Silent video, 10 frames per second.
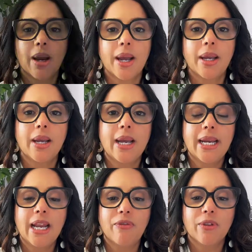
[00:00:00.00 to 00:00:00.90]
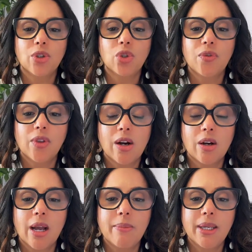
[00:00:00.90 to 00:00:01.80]
right. Now, for those of you that
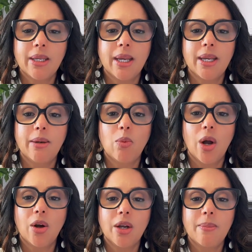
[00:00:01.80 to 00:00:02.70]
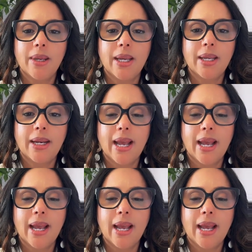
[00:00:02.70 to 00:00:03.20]
are coming in, welcome in.